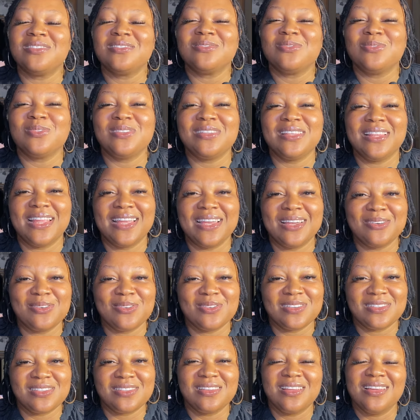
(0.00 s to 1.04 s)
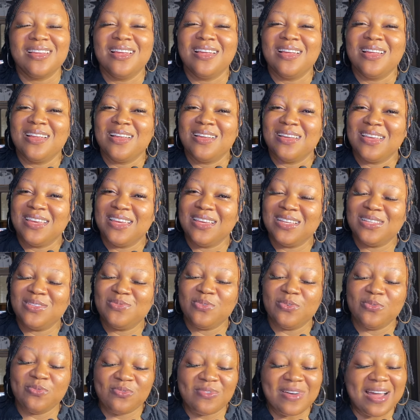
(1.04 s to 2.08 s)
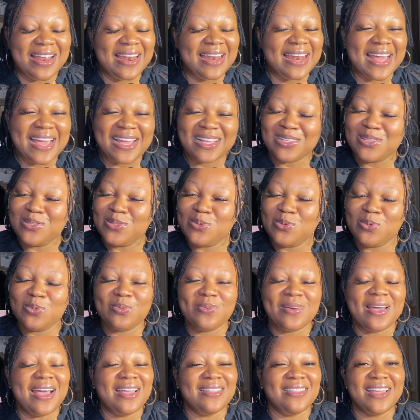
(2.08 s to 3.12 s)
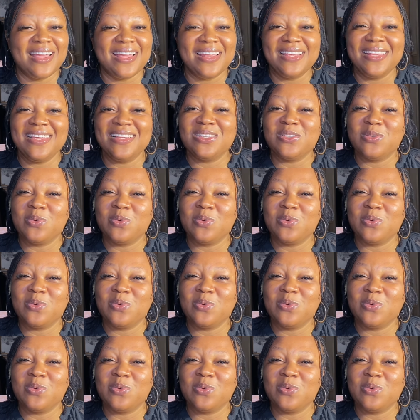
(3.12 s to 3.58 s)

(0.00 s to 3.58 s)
And when you want to explore, explore Ghanaian food.